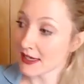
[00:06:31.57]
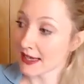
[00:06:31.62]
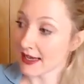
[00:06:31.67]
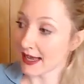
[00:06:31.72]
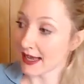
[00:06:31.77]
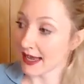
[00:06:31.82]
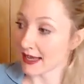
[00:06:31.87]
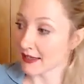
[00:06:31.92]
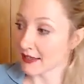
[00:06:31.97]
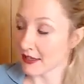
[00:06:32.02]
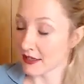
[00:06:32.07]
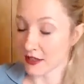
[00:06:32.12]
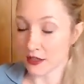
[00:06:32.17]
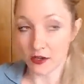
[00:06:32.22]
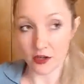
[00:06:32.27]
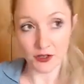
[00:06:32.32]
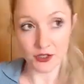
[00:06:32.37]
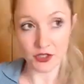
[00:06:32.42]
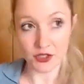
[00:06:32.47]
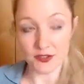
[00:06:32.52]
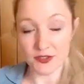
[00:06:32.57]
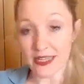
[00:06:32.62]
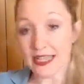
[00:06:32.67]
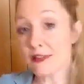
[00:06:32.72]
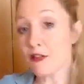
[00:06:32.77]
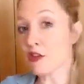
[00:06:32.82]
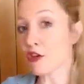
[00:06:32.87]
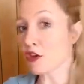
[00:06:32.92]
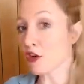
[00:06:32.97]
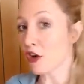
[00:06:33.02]
And, you know, just in
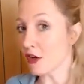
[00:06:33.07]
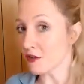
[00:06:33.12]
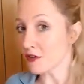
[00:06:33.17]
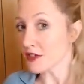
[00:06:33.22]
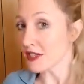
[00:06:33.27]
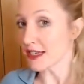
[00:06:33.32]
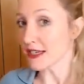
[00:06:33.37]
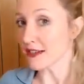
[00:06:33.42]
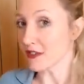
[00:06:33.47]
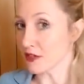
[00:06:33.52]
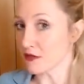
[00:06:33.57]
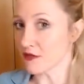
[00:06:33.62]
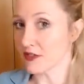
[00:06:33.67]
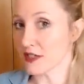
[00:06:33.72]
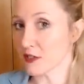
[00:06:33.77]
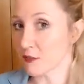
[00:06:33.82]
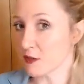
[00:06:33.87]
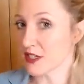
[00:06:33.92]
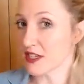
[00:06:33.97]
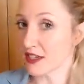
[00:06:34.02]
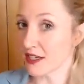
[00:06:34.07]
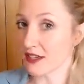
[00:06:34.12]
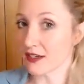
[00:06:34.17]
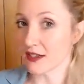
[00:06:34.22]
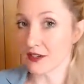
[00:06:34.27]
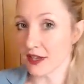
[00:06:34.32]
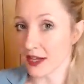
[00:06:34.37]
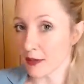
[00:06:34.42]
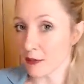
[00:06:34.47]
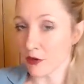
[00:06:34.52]
the context of this particular
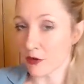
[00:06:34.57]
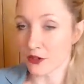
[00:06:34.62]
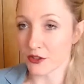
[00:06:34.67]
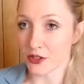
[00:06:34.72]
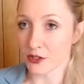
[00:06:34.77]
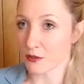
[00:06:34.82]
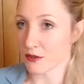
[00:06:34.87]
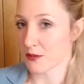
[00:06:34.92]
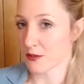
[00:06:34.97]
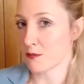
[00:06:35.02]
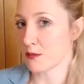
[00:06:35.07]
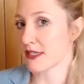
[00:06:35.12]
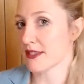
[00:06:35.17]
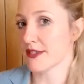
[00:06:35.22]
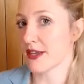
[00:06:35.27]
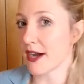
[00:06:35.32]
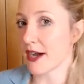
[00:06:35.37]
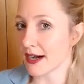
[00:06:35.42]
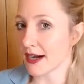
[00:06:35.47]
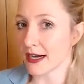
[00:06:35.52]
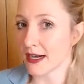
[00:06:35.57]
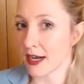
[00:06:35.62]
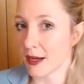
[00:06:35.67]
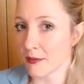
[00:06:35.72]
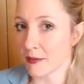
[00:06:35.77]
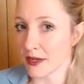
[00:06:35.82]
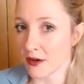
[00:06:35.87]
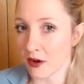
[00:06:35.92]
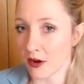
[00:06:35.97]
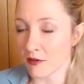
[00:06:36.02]
neighborhood, it was bizarre. I
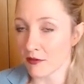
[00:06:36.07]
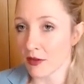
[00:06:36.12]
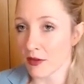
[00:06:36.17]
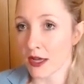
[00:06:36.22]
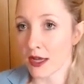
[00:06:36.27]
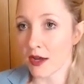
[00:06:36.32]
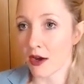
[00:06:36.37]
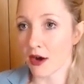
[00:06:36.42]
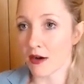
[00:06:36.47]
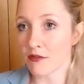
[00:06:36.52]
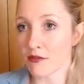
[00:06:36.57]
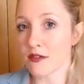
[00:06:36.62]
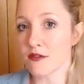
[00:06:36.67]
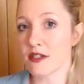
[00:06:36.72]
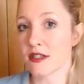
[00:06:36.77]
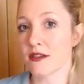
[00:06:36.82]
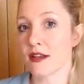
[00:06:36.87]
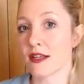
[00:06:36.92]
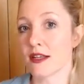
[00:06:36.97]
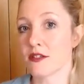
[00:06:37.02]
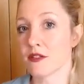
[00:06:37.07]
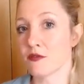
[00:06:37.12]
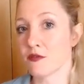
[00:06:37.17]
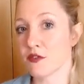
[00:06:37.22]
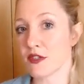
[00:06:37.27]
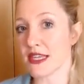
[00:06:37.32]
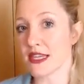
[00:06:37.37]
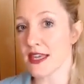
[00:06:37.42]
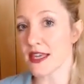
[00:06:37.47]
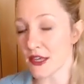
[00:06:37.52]
mean, I've lived in London for
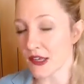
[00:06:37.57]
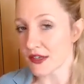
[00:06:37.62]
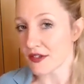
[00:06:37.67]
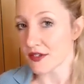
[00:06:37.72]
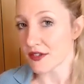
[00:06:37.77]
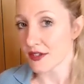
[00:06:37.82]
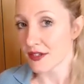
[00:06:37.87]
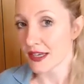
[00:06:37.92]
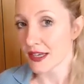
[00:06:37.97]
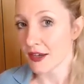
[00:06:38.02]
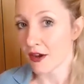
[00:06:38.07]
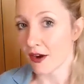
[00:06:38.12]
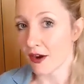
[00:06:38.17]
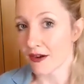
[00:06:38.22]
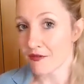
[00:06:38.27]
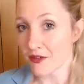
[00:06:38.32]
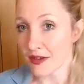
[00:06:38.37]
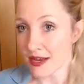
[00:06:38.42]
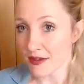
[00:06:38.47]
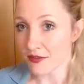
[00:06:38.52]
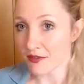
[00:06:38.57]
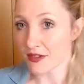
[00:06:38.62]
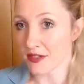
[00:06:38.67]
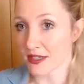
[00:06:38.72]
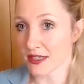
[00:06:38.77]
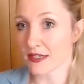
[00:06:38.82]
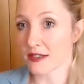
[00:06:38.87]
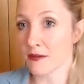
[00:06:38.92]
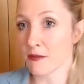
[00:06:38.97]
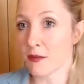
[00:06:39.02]
years. I've never
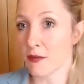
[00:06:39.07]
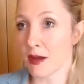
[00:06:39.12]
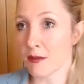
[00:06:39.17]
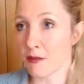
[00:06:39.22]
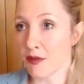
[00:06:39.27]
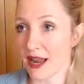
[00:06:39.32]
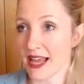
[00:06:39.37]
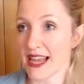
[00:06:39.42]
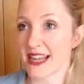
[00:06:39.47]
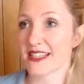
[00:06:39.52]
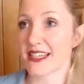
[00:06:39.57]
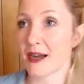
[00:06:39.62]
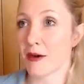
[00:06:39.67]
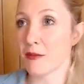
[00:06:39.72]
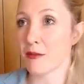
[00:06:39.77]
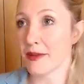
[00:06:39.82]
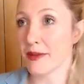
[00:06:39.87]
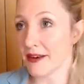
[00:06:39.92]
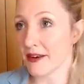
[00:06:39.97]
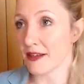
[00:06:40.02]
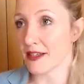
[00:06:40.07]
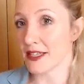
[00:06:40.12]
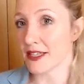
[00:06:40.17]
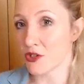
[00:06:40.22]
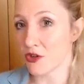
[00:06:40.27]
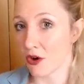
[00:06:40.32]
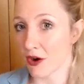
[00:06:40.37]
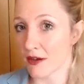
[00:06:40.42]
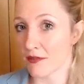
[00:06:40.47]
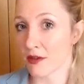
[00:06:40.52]
seen a blacked out Bentley
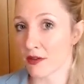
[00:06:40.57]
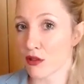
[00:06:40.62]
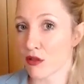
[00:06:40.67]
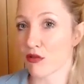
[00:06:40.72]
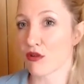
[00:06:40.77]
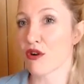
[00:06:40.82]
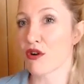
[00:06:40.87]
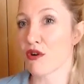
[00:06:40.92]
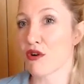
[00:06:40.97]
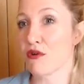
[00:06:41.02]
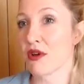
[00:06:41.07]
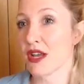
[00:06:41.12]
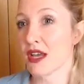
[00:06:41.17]
driving through